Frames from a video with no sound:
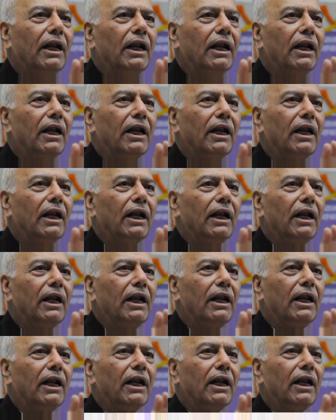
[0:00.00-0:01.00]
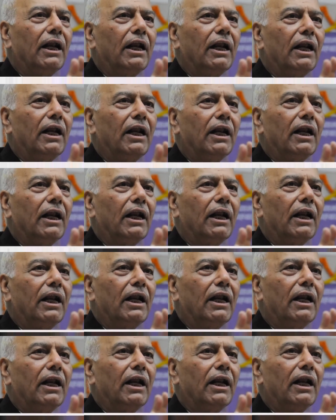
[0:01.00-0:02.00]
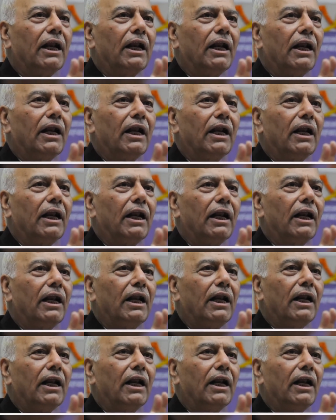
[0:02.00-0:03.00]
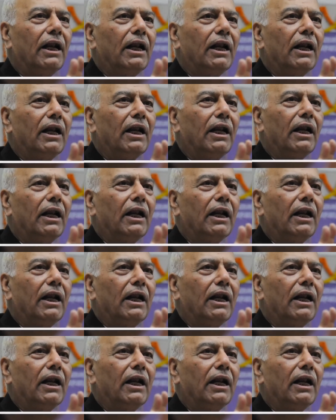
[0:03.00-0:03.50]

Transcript: (silence)